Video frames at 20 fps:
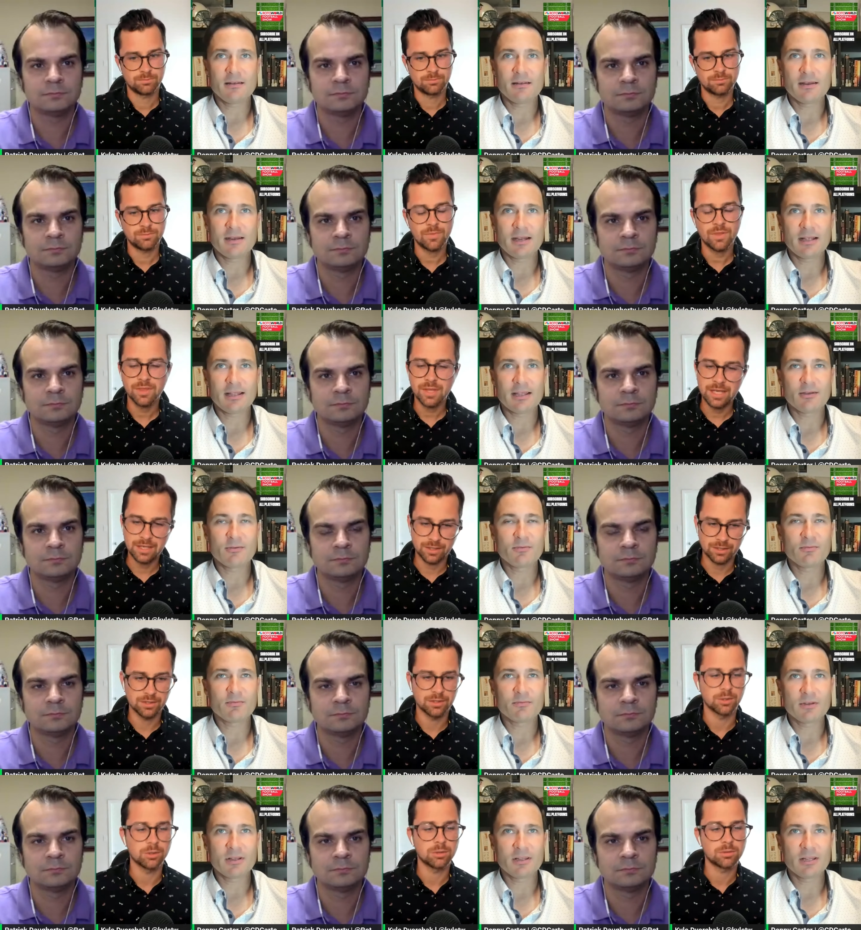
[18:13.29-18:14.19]
Speaker 1: and I like
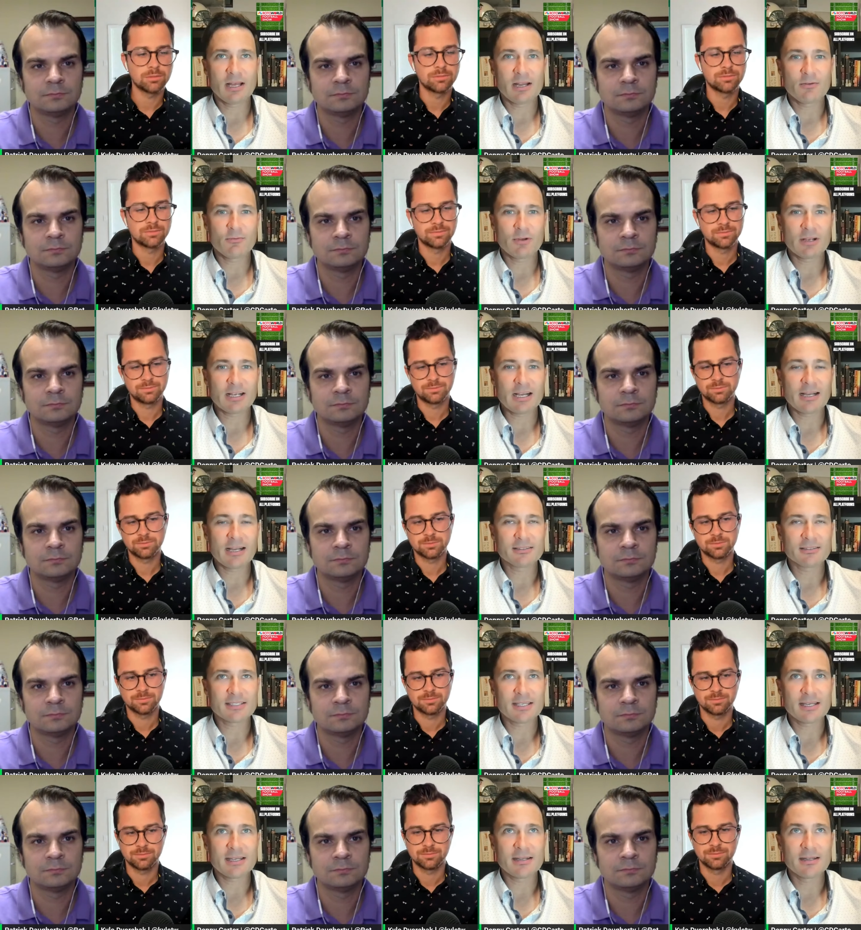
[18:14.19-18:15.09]
a lot of what Kyle
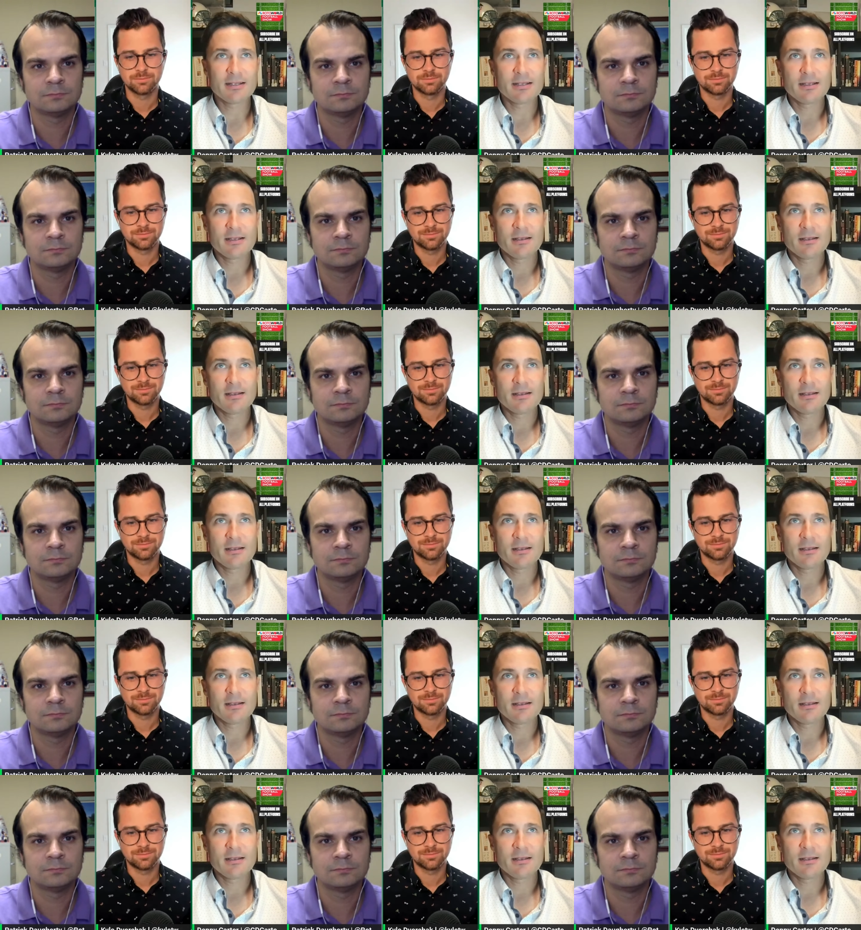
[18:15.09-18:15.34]
said.